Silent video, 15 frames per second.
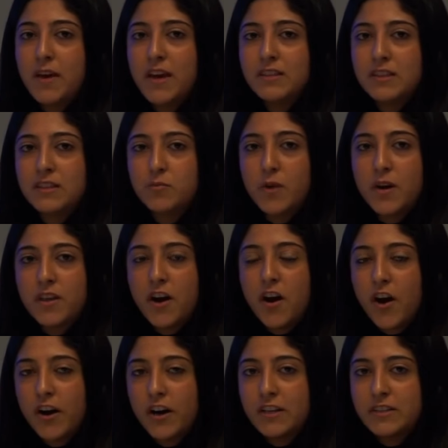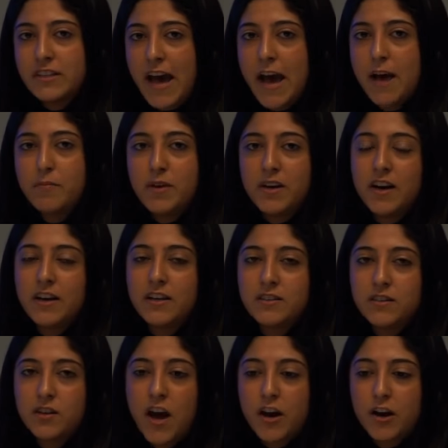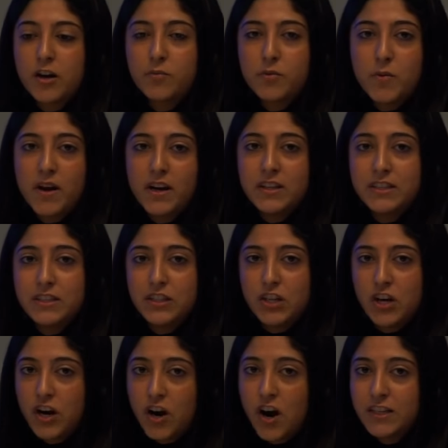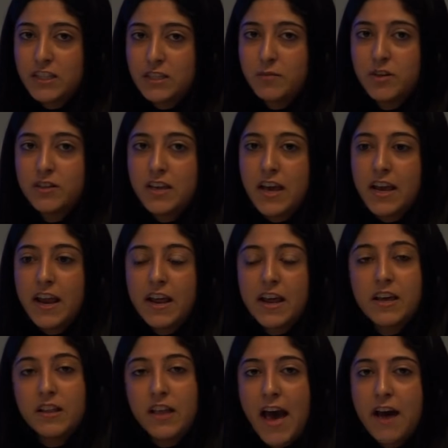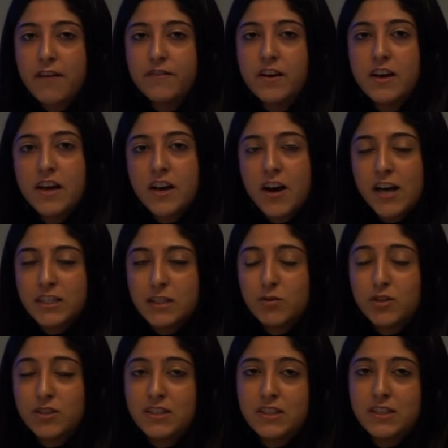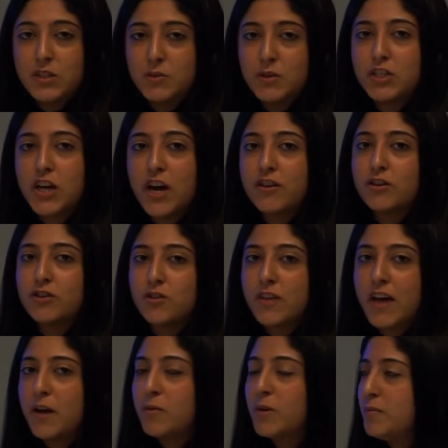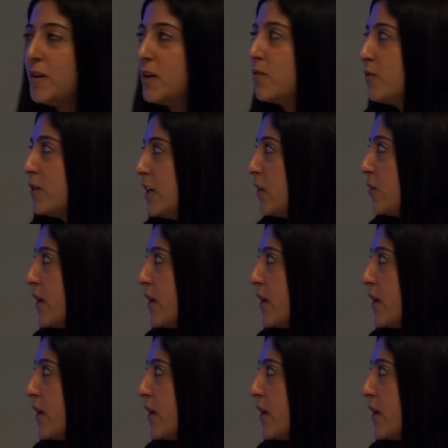base is where the heart is at because we want to listen to our customers and have customers listen to each other. So that would be a really